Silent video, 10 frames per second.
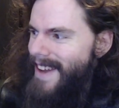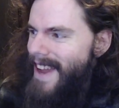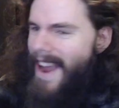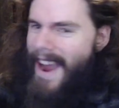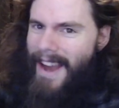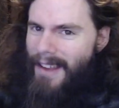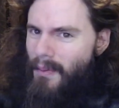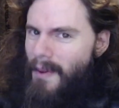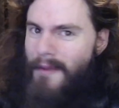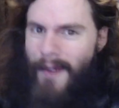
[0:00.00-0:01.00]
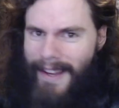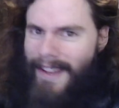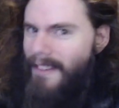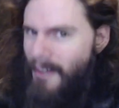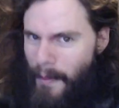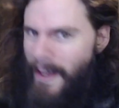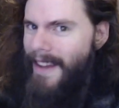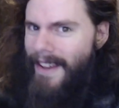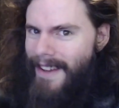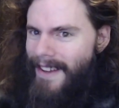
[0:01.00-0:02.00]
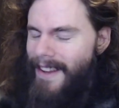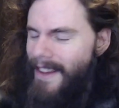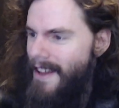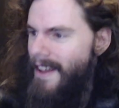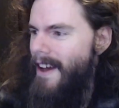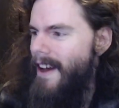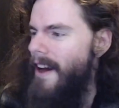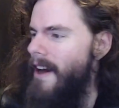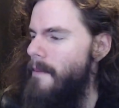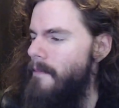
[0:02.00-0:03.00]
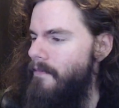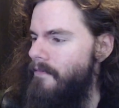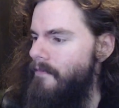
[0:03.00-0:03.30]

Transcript: as we fucking speak. Um,